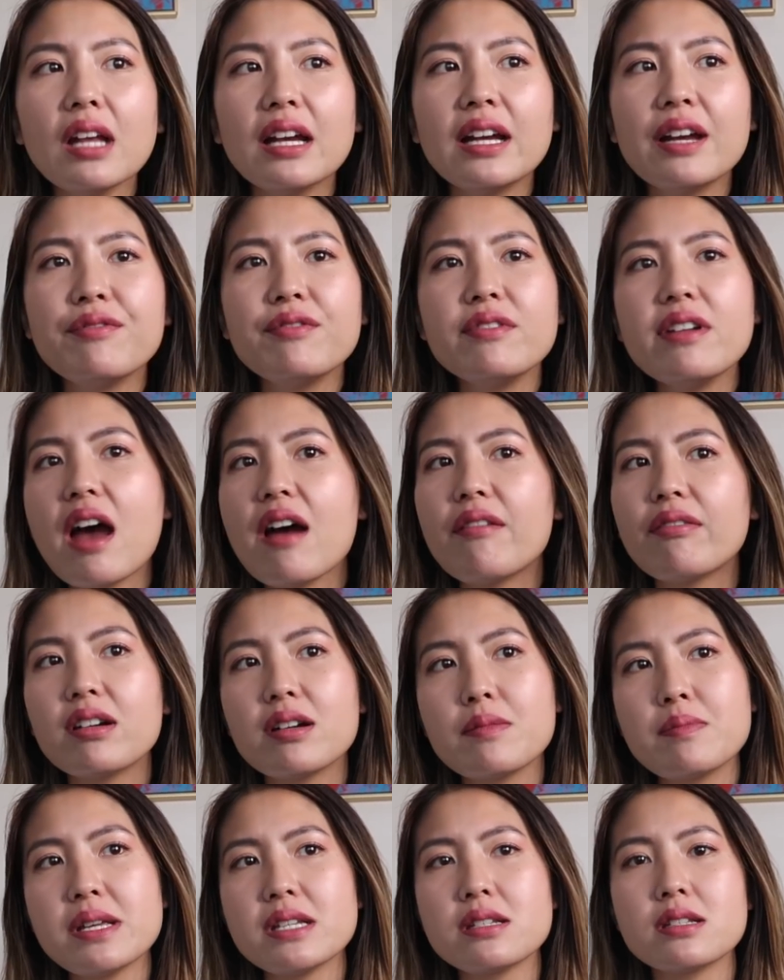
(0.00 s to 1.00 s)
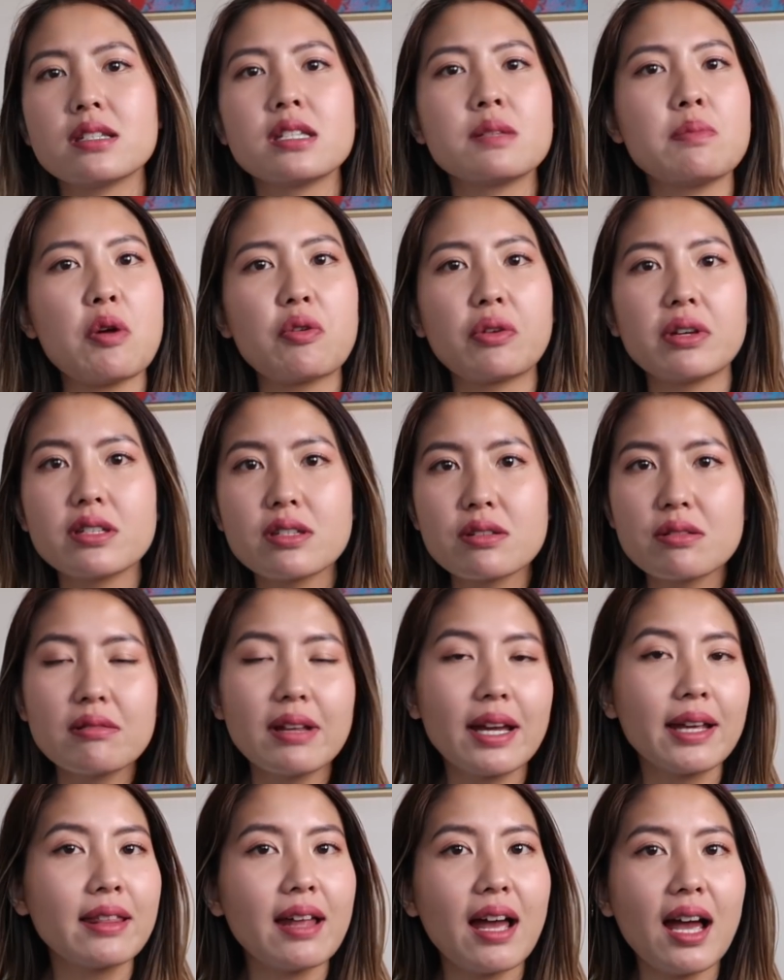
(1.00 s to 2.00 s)
I've never been spoken to
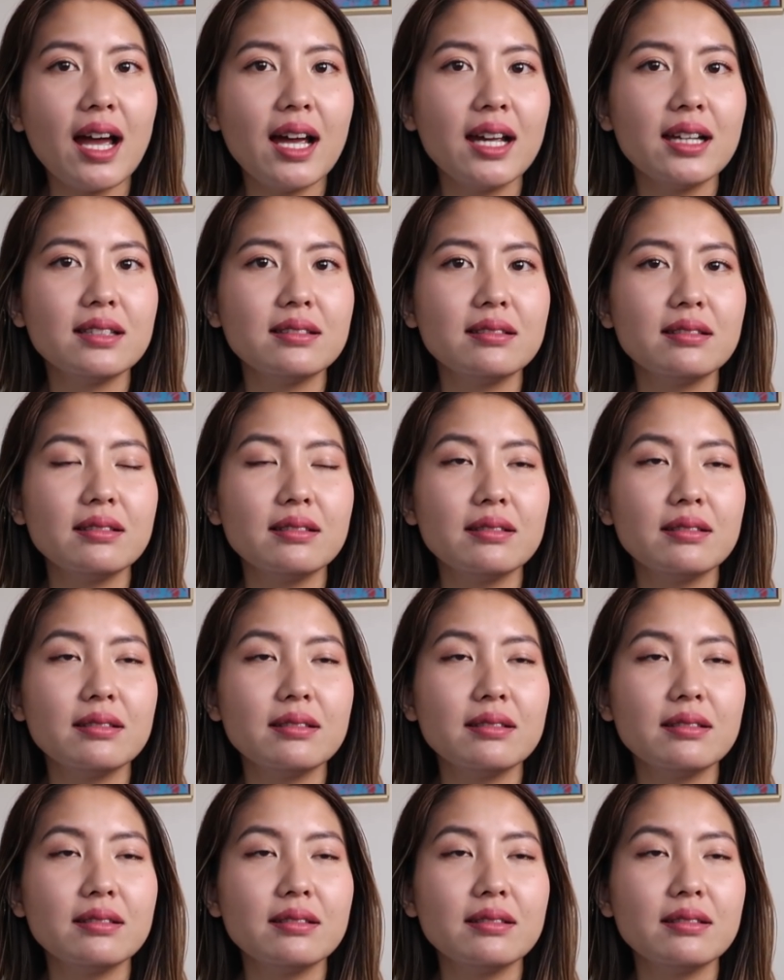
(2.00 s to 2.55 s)
like that,